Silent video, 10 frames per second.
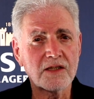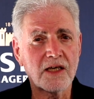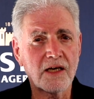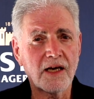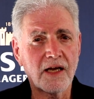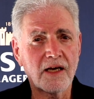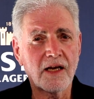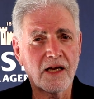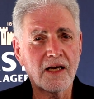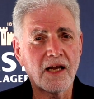and
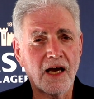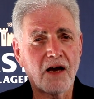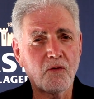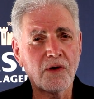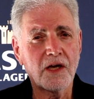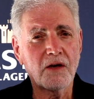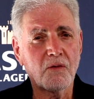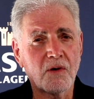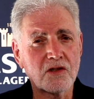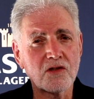how we
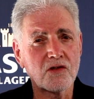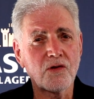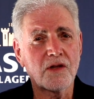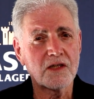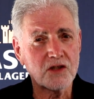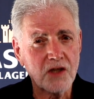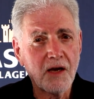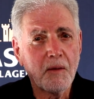want to do things.